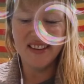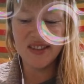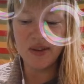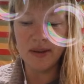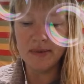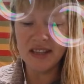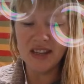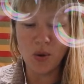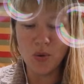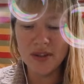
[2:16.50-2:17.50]
So I'm
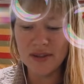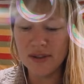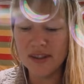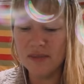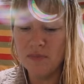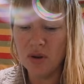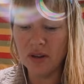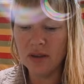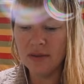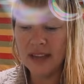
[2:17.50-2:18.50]
seeing all sorts of
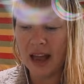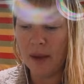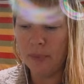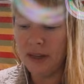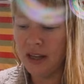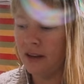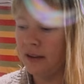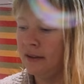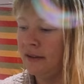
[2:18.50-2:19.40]
miracles happening